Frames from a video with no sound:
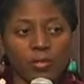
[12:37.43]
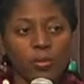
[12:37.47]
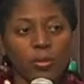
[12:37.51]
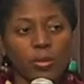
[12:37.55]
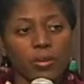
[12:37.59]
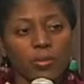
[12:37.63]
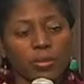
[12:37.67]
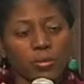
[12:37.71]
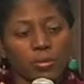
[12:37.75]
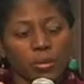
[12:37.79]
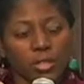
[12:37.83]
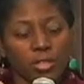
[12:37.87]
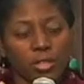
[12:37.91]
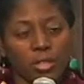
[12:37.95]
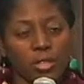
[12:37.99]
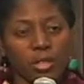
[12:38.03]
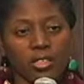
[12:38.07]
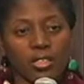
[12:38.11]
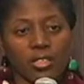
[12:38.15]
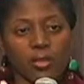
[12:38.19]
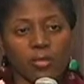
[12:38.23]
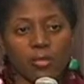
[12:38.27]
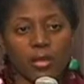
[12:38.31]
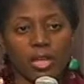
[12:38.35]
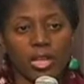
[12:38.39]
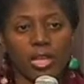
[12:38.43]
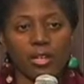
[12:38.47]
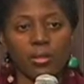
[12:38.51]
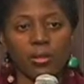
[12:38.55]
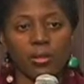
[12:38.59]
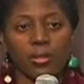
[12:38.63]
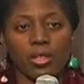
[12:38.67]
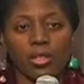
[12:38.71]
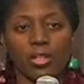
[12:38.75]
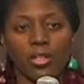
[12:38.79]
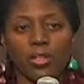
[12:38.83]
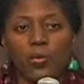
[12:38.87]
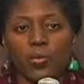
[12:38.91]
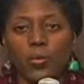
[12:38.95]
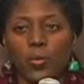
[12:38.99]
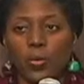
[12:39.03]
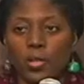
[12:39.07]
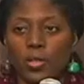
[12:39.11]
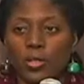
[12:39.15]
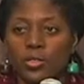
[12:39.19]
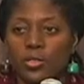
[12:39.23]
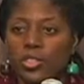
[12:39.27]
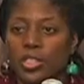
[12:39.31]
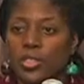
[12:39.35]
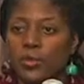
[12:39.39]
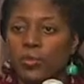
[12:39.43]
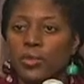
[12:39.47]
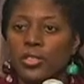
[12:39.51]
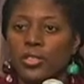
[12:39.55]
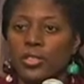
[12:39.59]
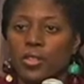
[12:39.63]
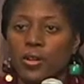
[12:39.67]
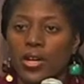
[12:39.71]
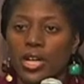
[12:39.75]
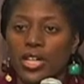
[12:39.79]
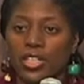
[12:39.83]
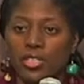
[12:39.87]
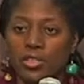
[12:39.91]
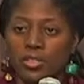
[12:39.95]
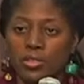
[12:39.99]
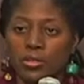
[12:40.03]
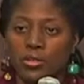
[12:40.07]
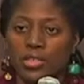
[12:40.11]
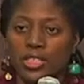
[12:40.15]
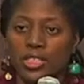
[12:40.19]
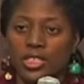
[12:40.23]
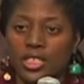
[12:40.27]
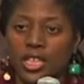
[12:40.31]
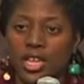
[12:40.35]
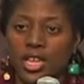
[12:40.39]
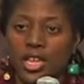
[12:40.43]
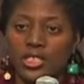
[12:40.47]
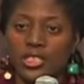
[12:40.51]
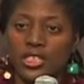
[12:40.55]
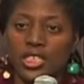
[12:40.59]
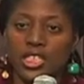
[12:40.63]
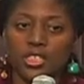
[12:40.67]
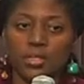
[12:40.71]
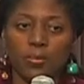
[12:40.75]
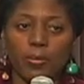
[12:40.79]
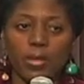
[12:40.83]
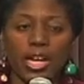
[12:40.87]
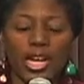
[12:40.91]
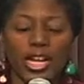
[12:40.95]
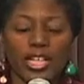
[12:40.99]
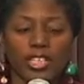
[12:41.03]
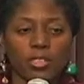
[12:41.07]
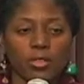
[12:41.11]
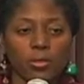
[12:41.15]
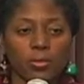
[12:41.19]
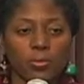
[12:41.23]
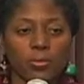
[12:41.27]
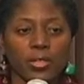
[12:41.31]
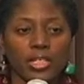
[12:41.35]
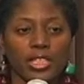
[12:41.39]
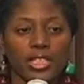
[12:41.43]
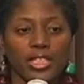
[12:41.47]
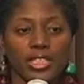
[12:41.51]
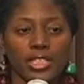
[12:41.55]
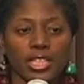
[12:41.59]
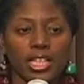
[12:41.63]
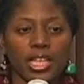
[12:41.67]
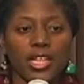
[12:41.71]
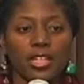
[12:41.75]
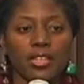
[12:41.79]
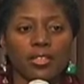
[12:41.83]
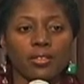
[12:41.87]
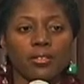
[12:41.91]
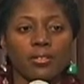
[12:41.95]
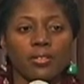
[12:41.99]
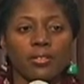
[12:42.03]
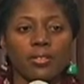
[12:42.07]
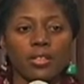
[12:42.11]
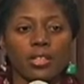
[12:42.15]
Remember we talked about words that we know how to use in context, but how do you break it down?